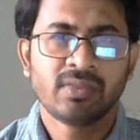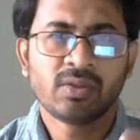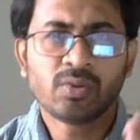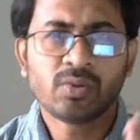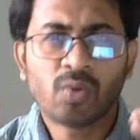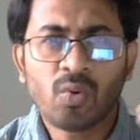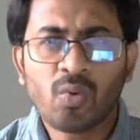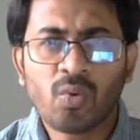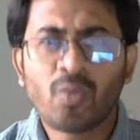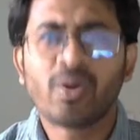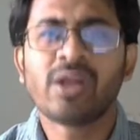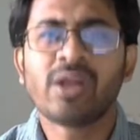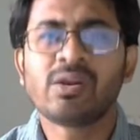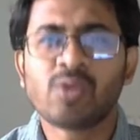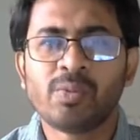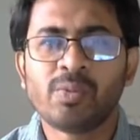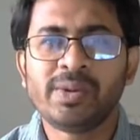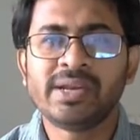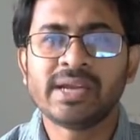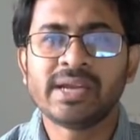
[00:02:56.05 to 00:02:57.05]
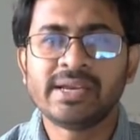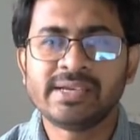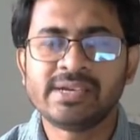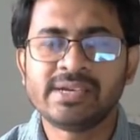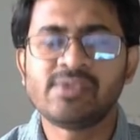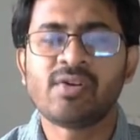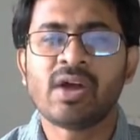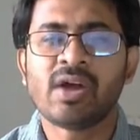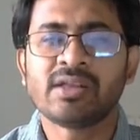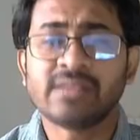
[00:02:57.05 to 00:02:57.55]
Now the oral
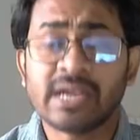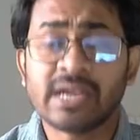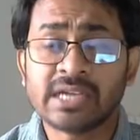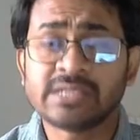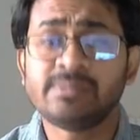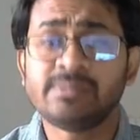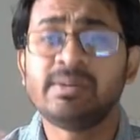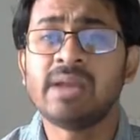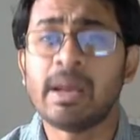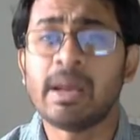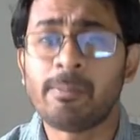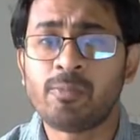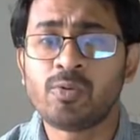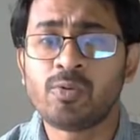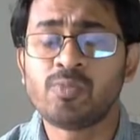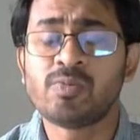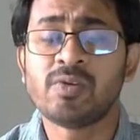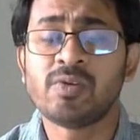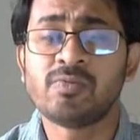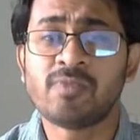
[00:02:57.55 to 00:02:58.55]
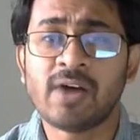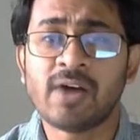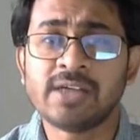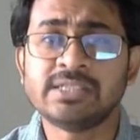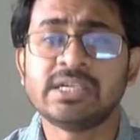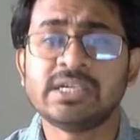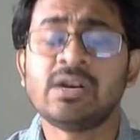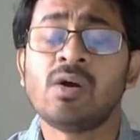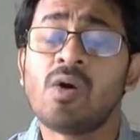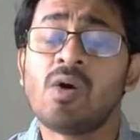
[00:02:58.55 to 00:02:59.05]
COVID-19 drug that has been approved by
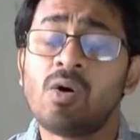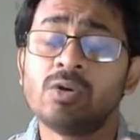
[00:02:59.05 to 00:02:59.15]
Pfizer